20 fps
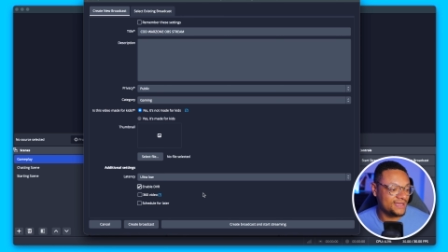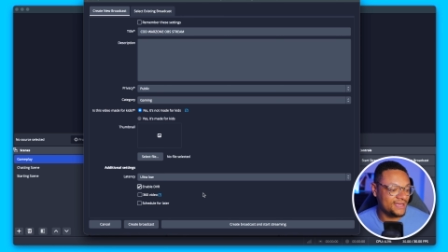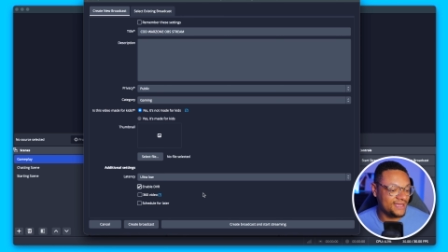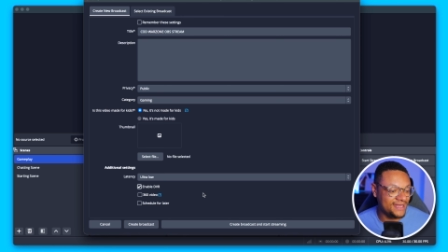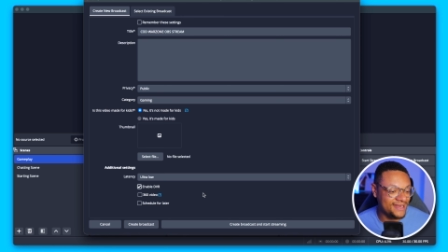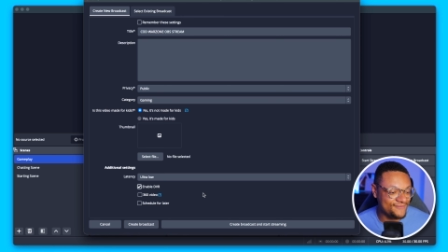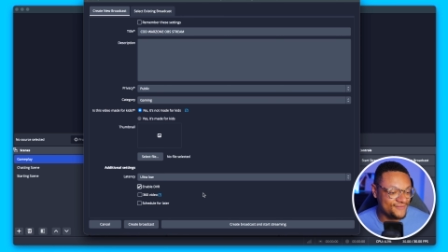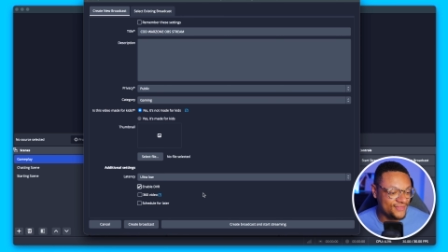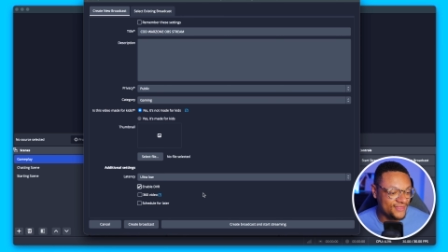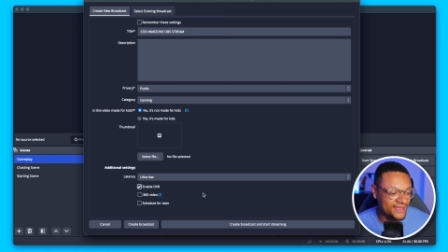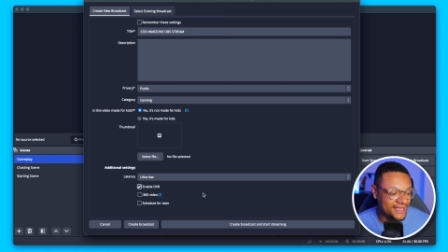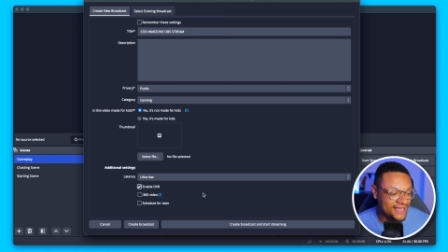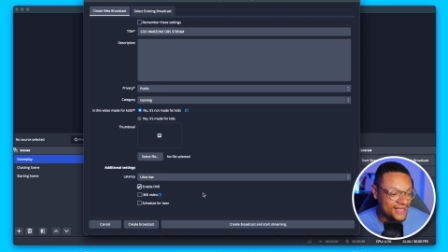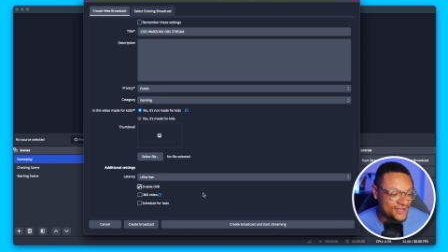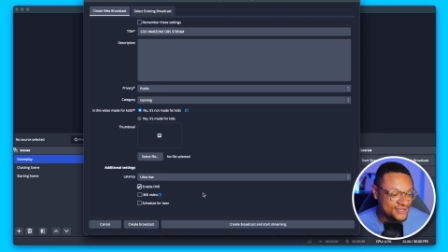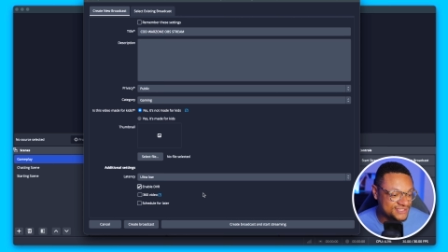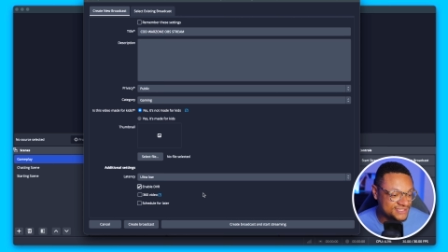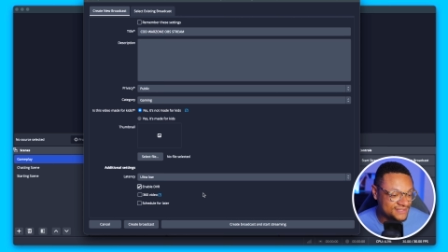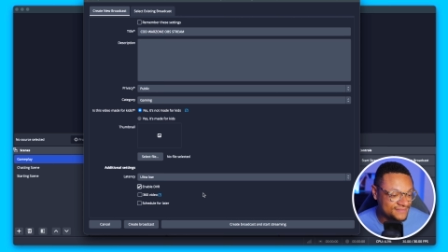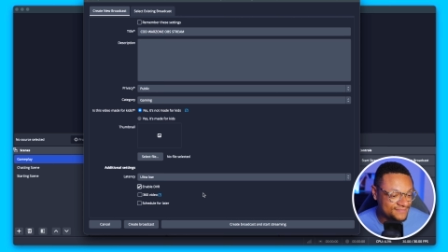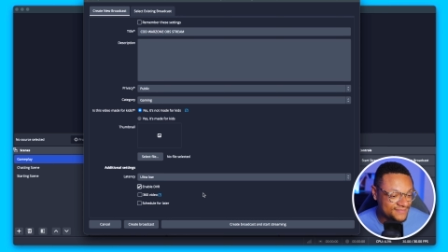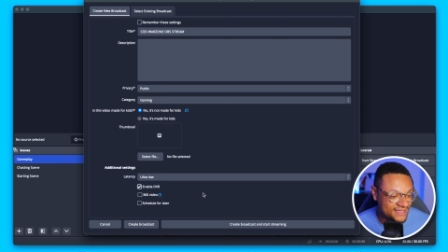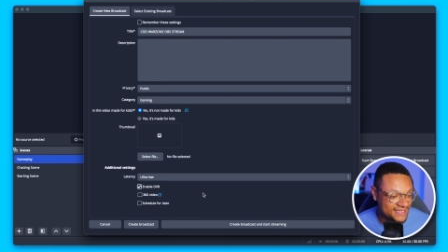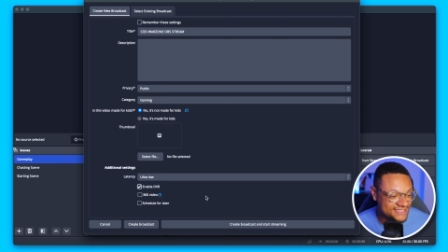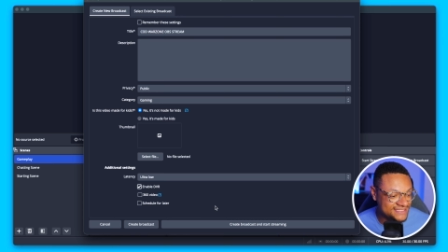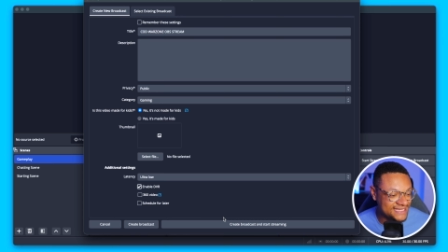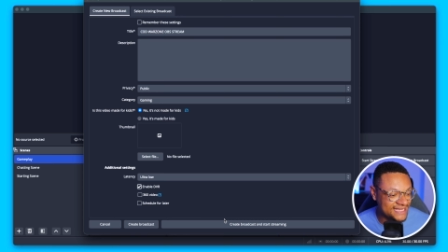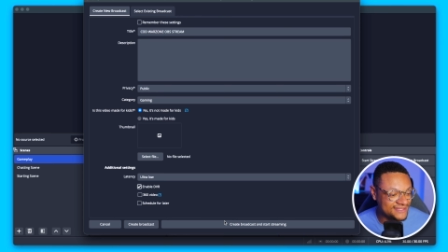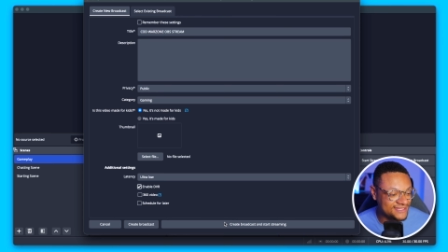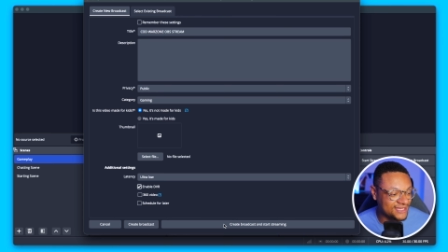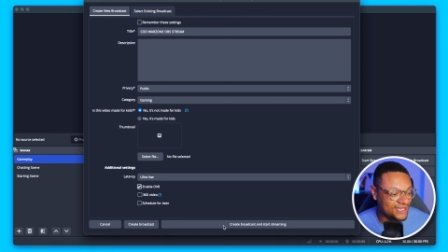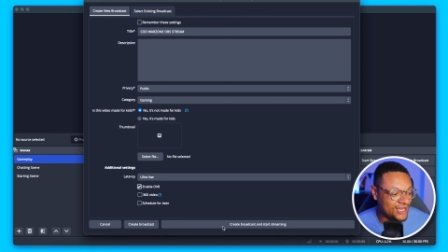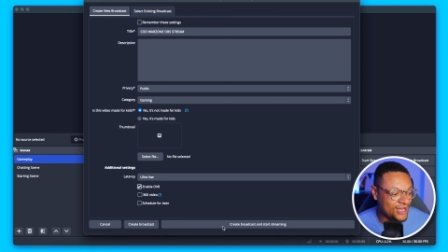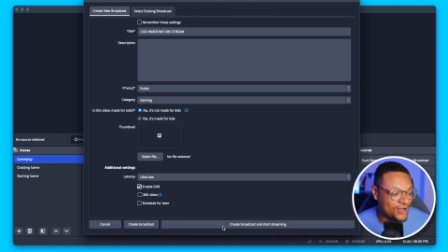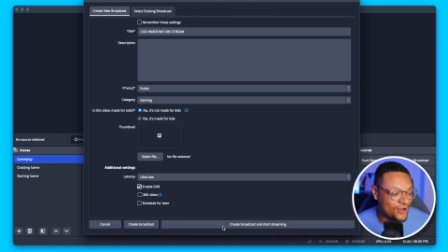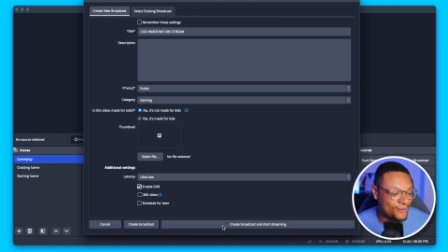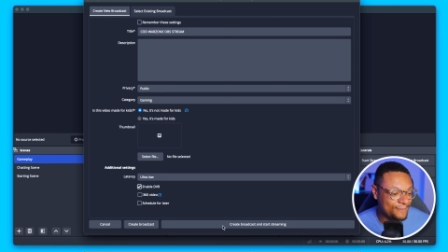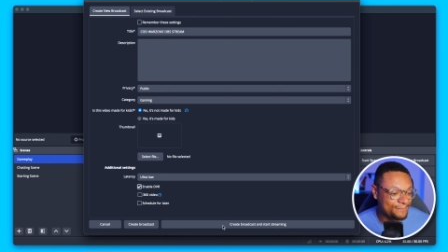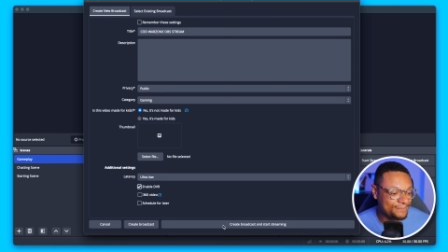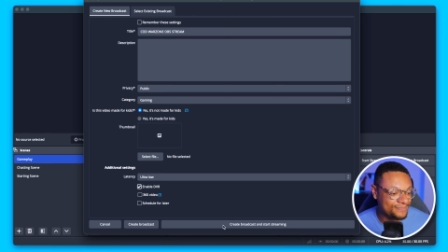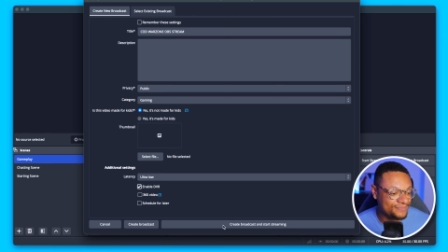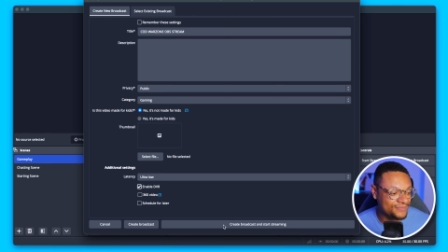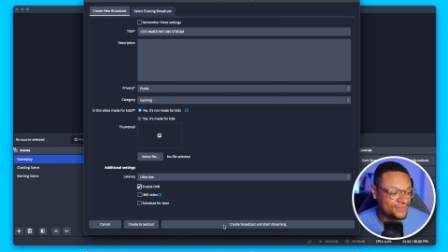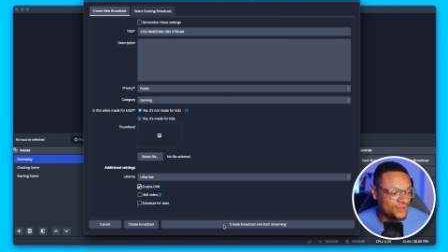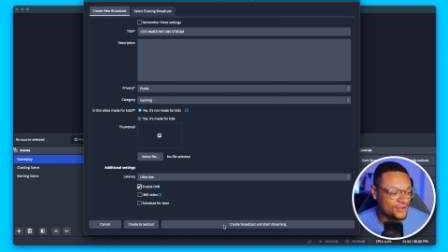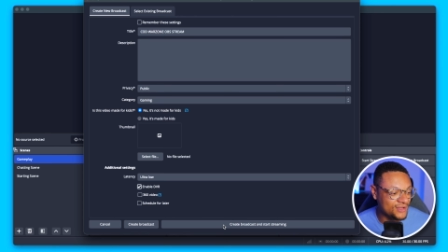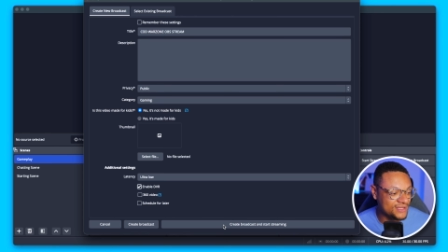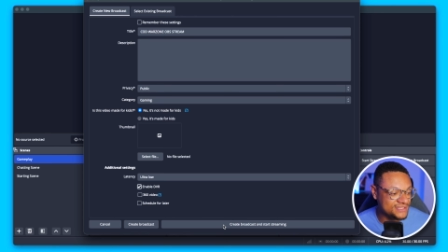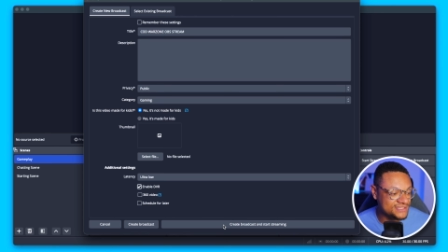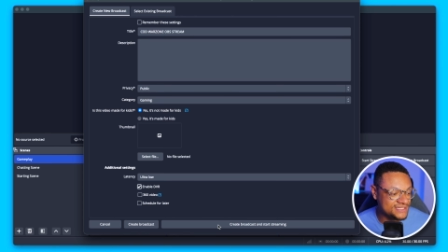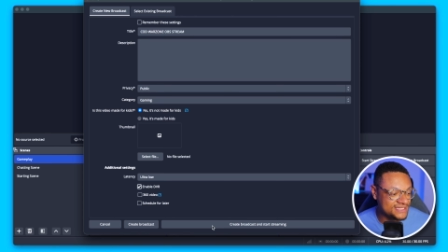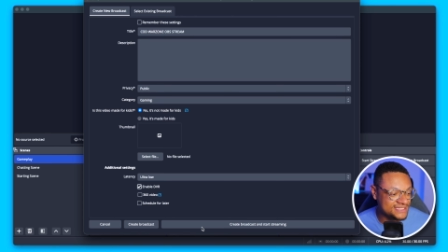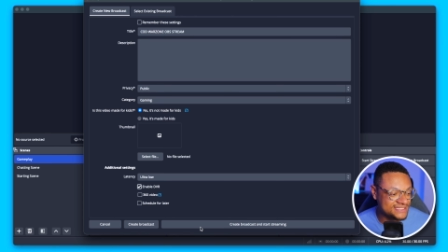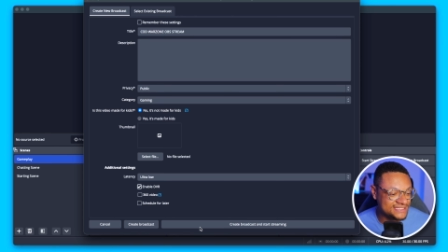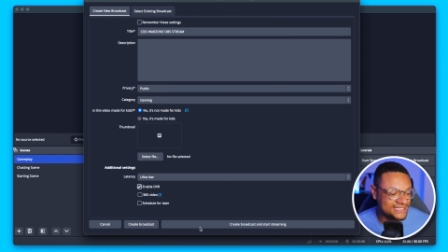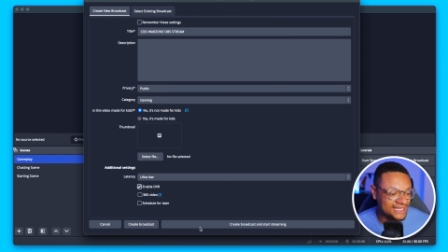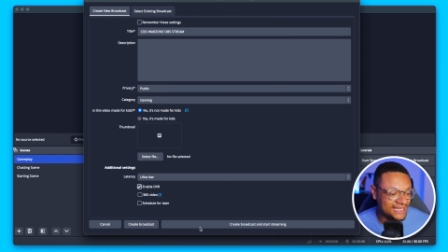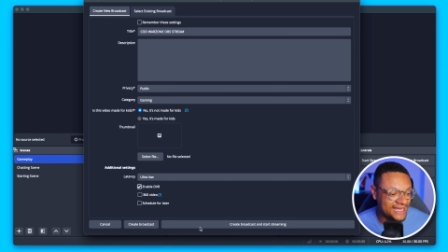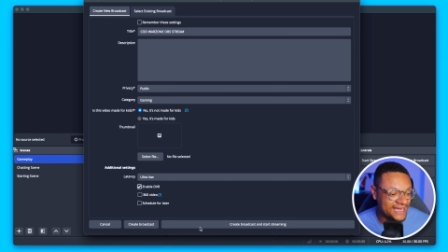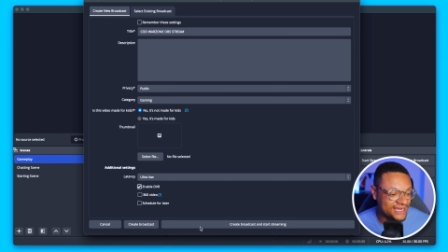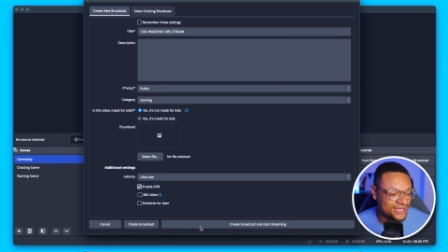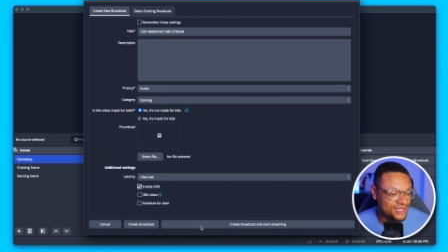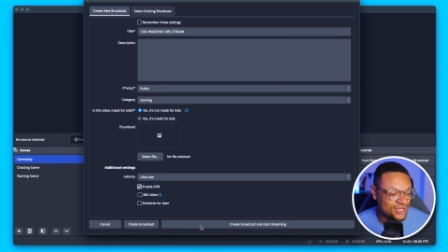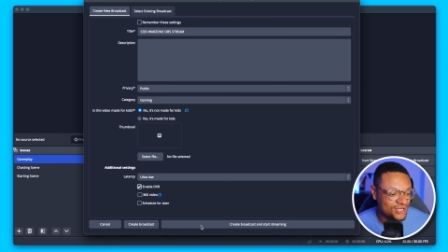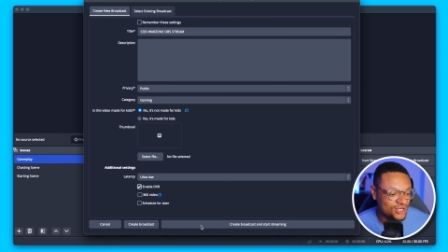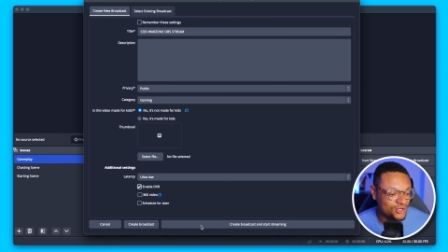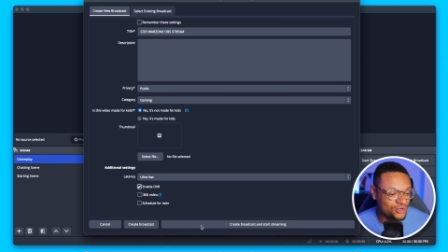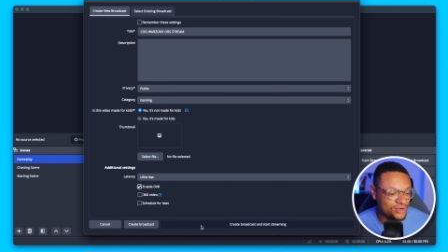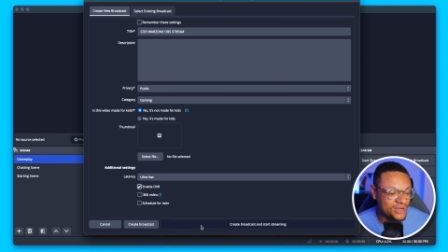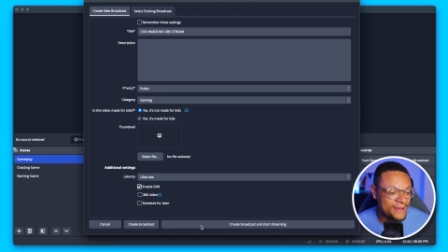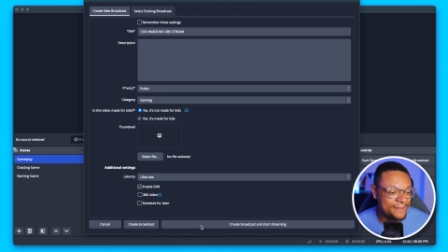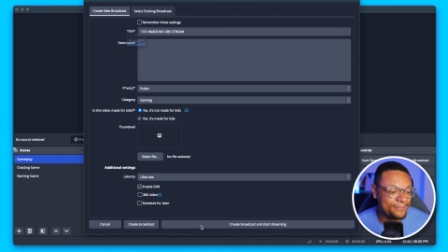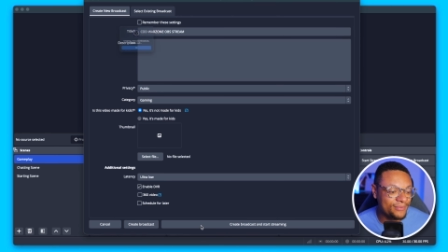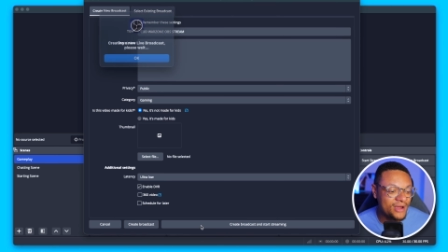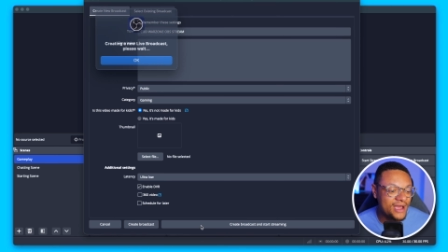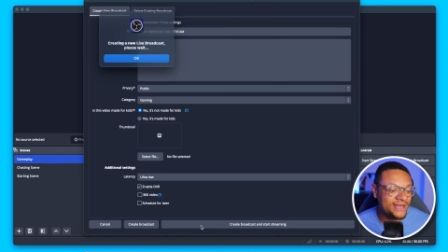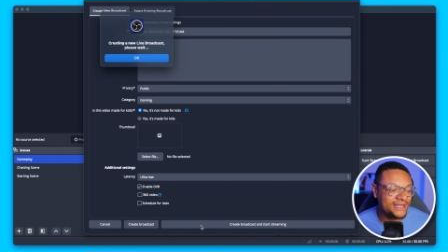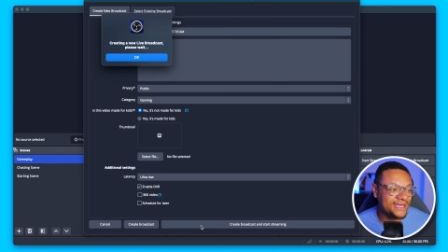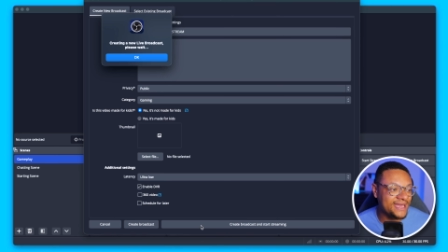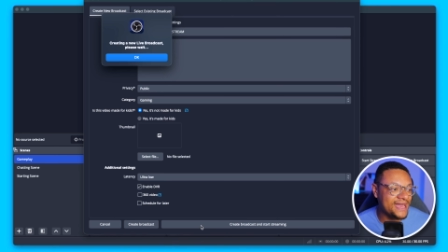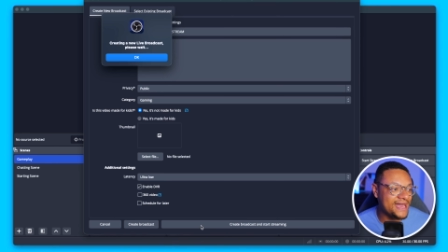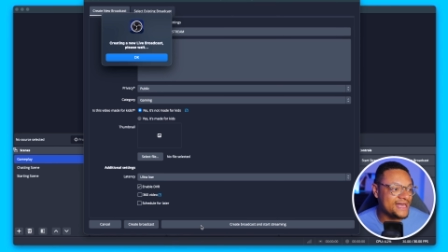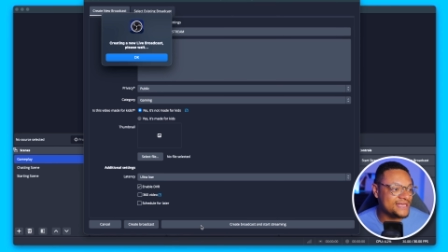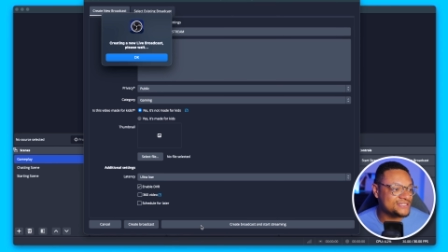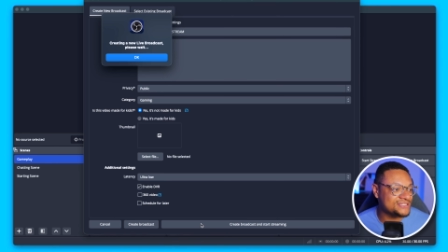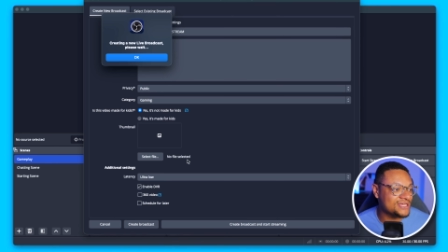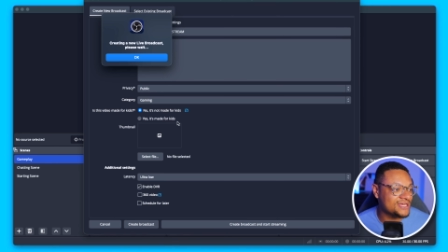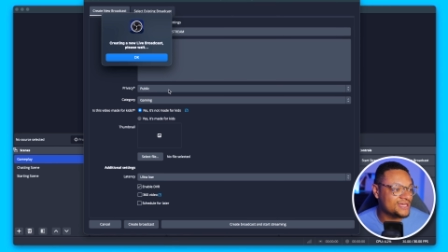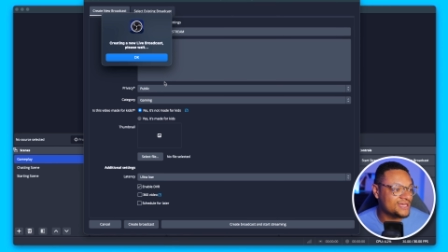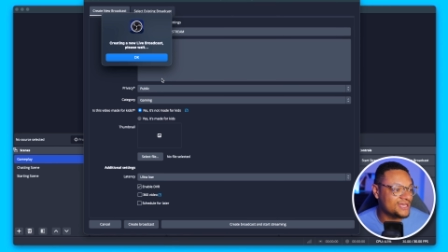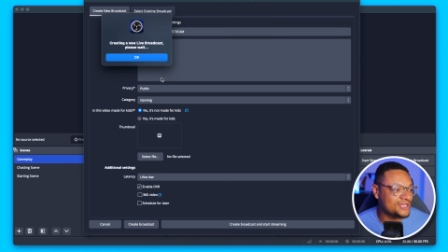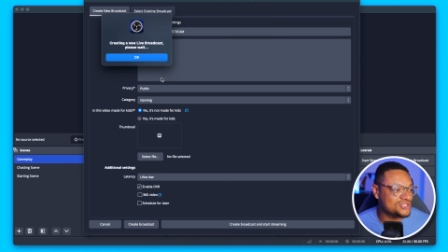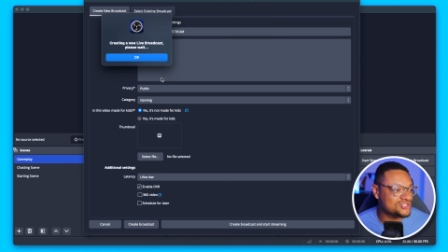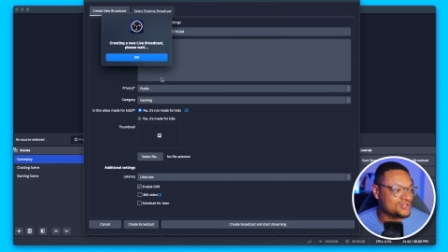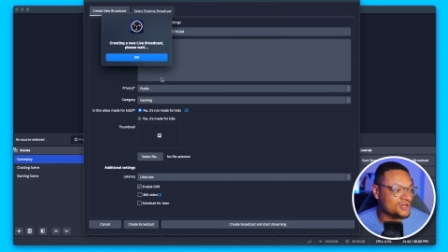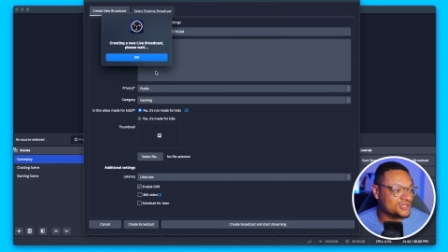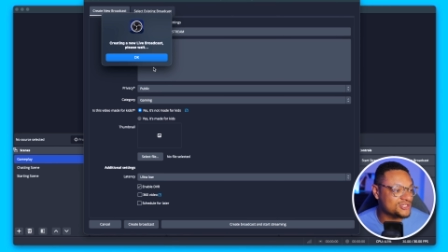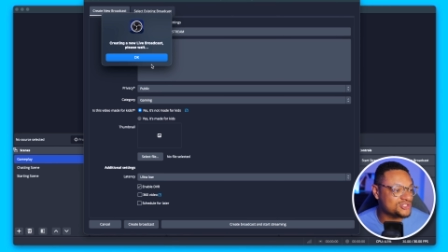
and everything else is set to go. You can just select create broadcast and start